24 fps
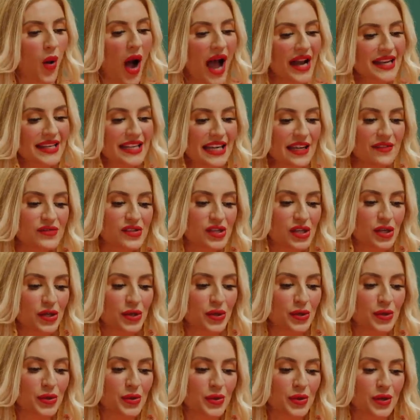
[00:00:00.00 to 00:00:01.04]
what gives
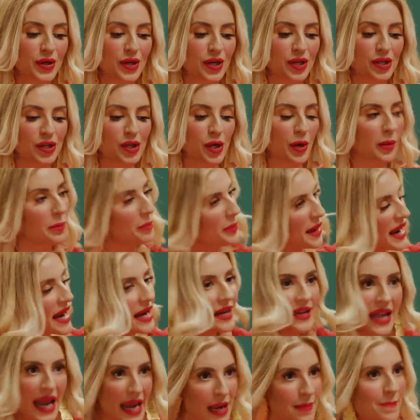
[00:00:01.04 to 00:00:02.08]
you your
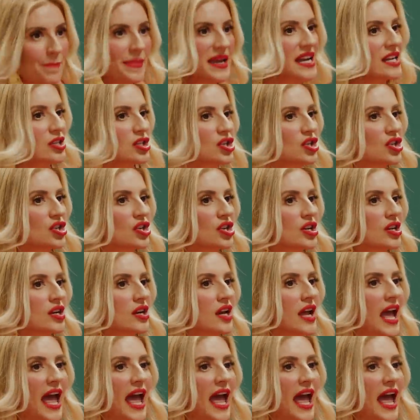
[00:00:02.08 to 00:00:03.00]
big name bitch